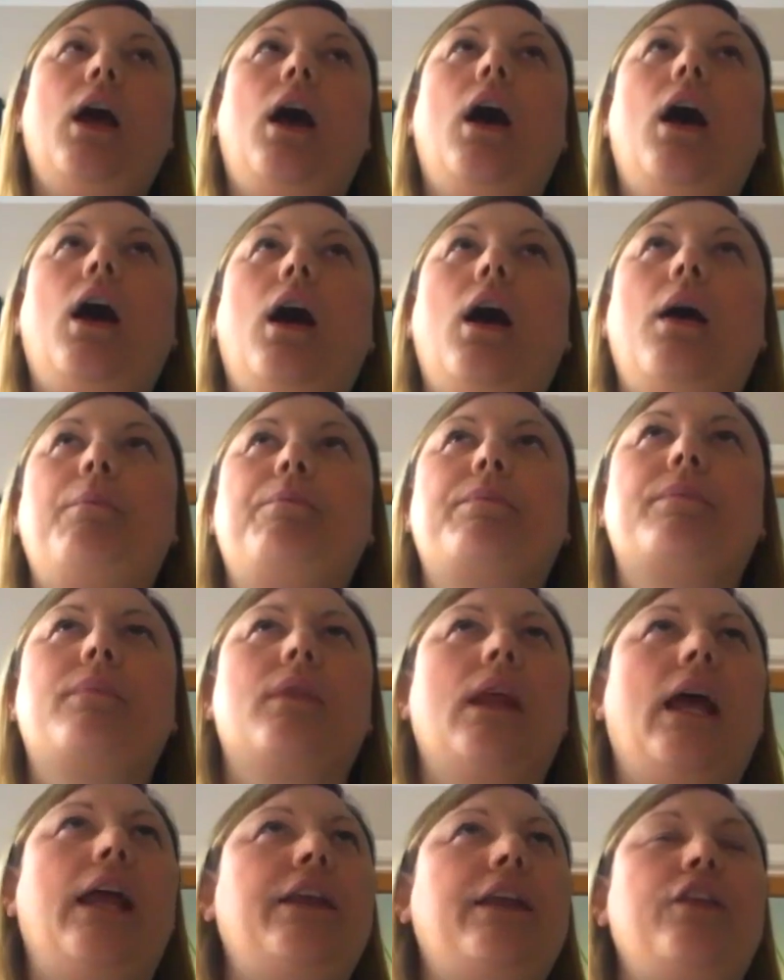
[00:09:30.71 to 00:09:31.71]
And
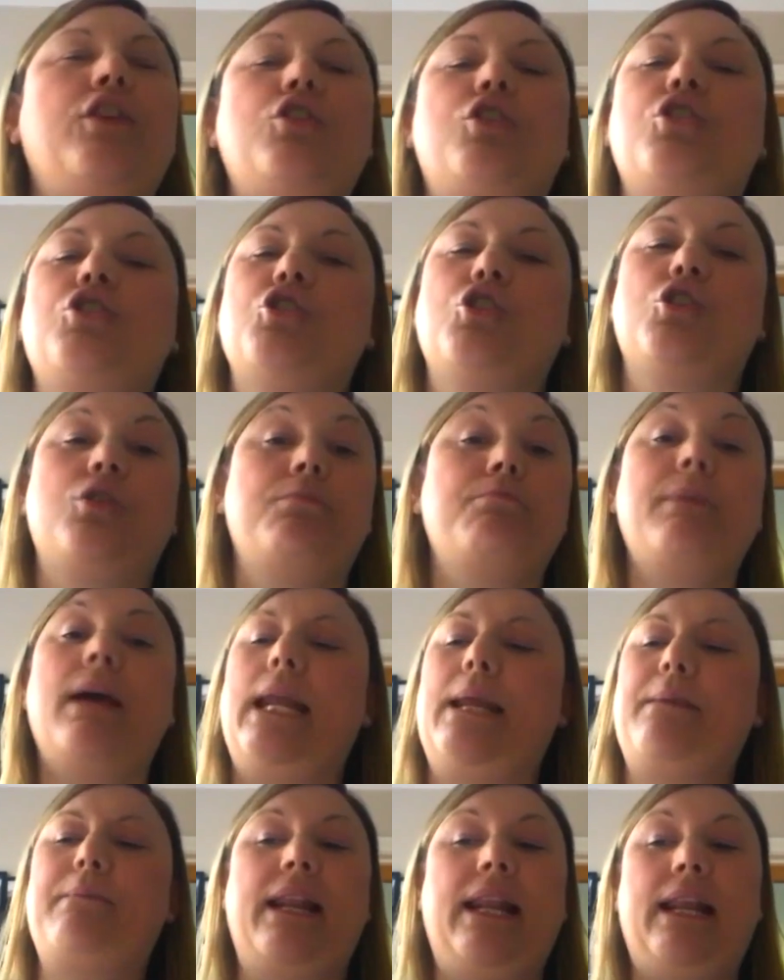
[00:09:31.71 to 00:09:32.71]
then you can do
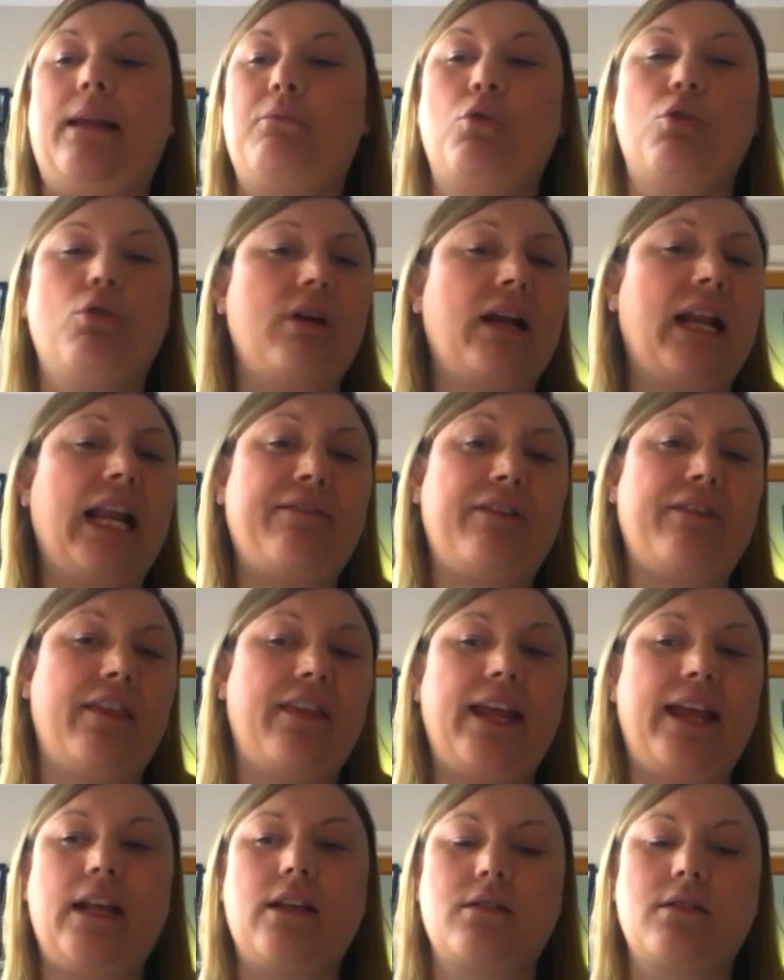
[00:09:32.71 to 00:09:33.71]
many more clever
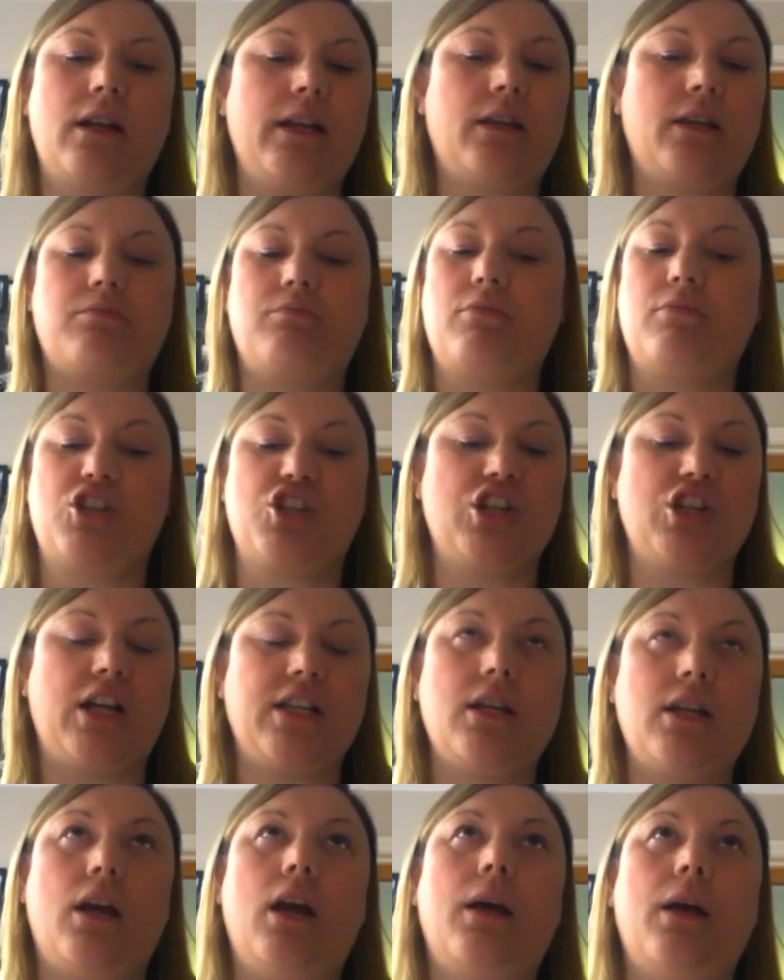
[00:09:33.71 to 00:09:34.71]
things like
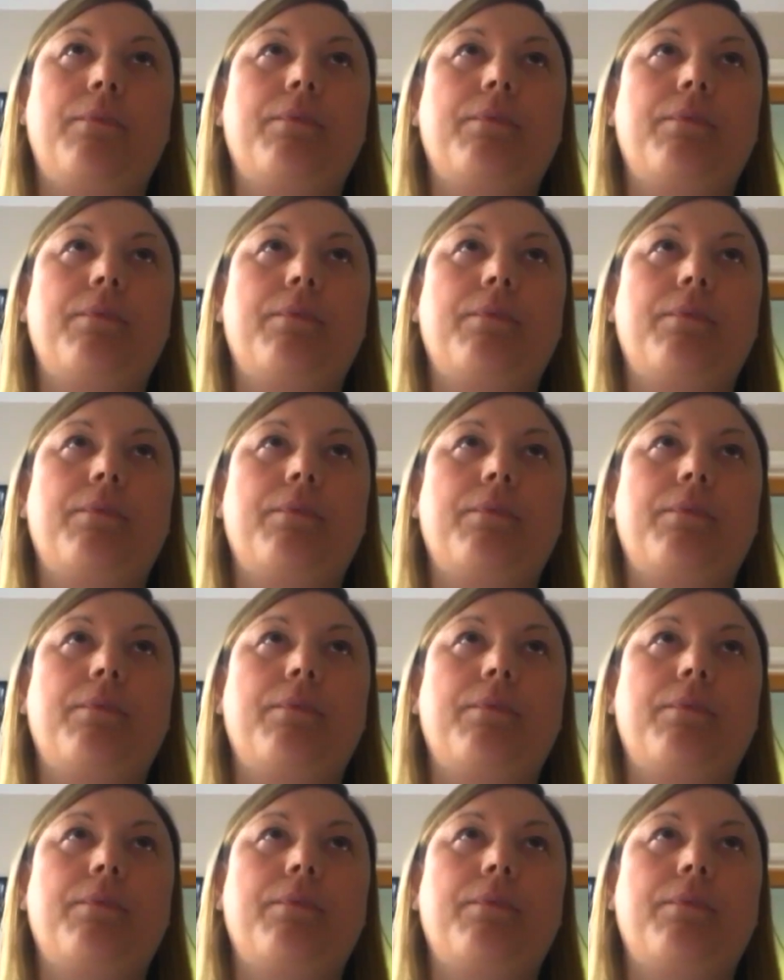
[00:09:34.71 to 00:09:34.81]
shutter,